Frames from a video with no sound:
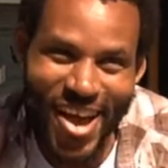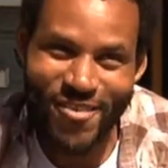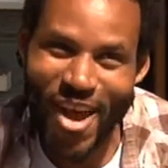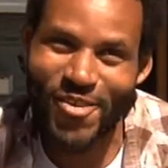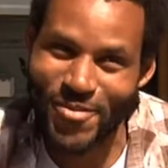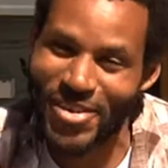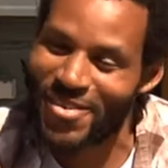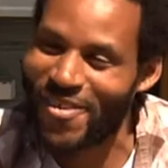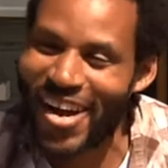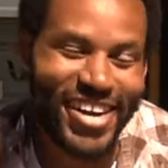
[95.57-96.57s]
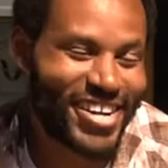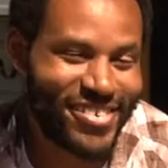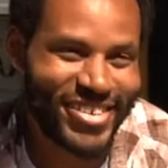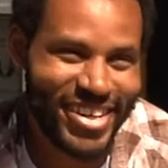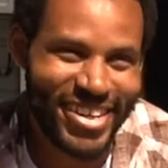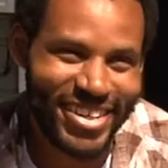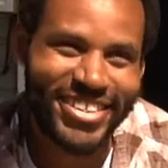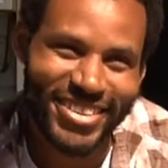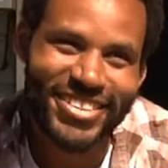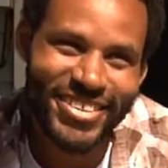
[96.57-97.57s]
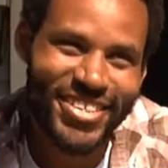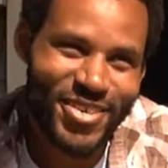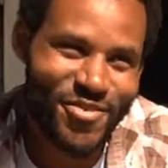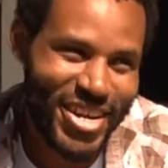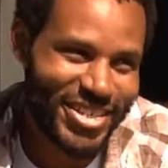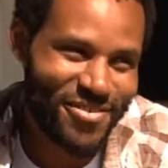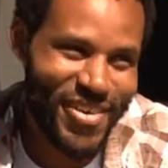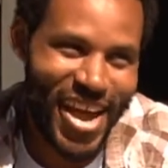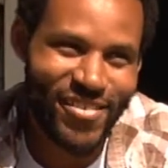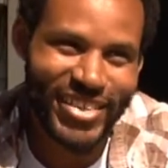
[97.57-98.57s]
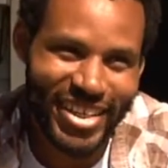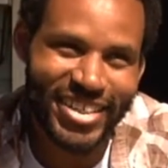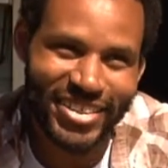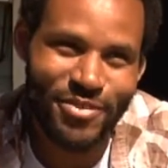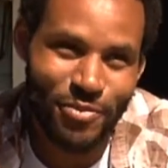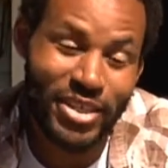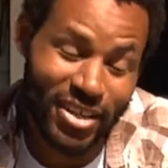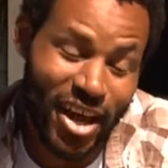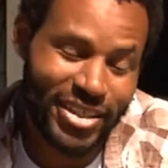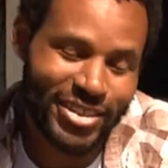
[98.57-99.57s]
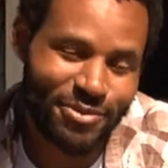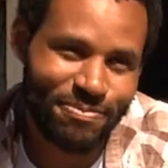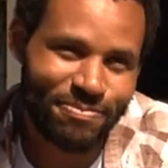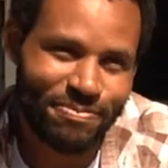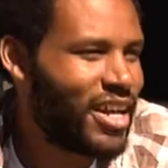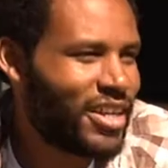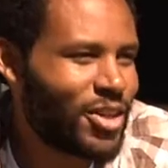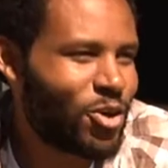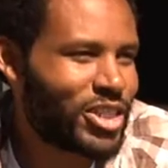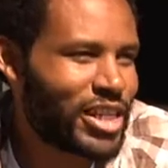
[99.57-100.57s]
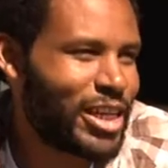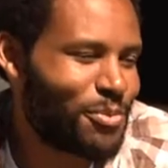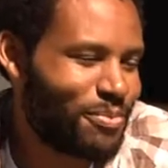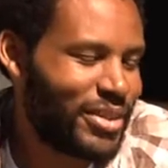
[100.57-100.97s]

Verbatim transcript: I've ever been a part of, you know, raising a family, but it's awesome. No sleep.